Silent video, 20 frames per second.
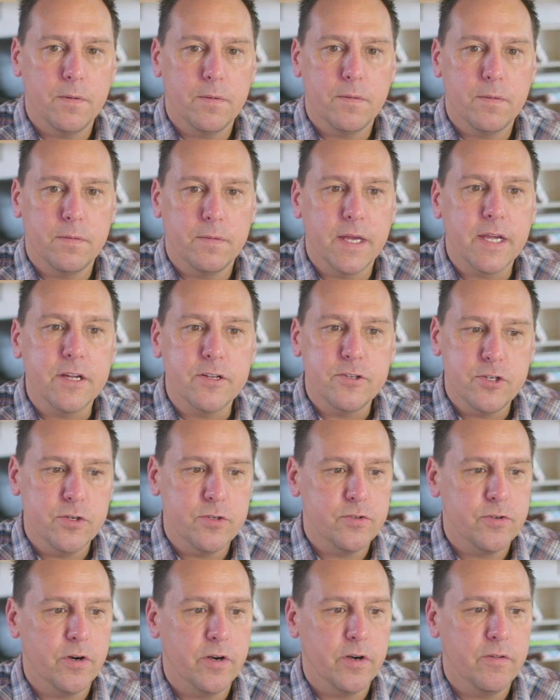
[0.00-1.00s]
like a
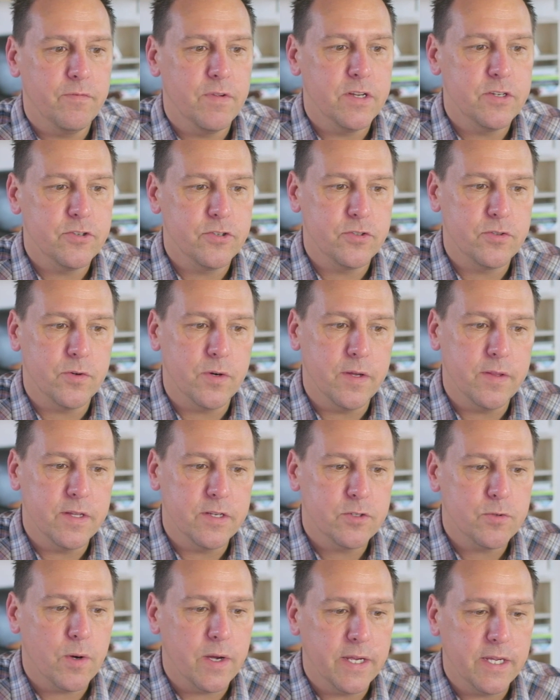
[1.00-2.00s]
choose your own adventure story
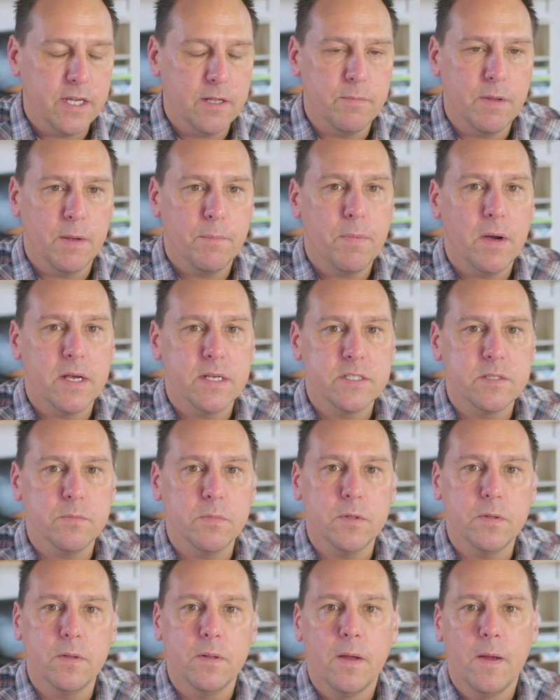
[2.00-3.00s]
that Twine can make
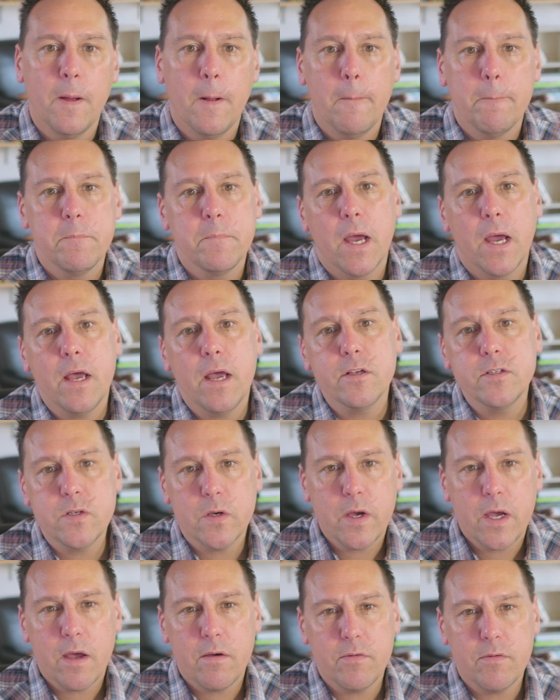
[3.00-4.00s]
possible. I
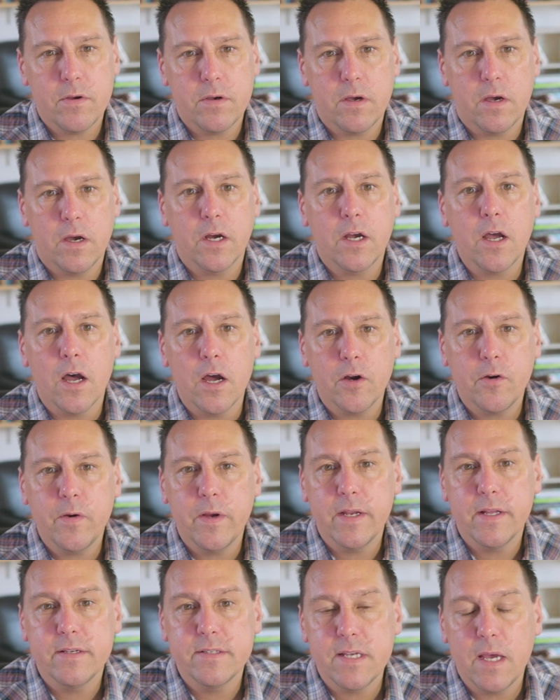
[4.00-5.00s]
also have a
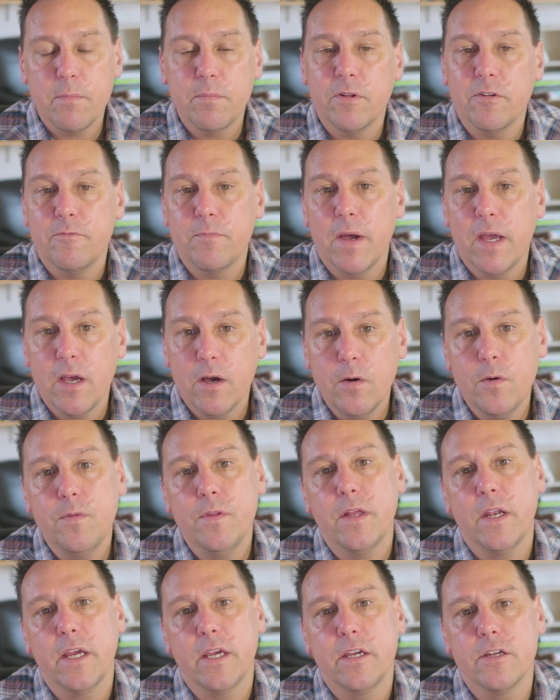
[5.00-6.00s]
concrete example of my own
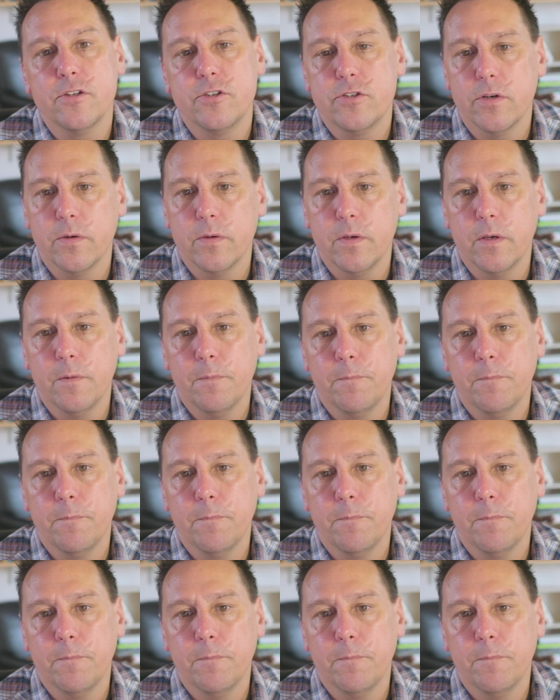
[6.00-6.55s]
that I can show you,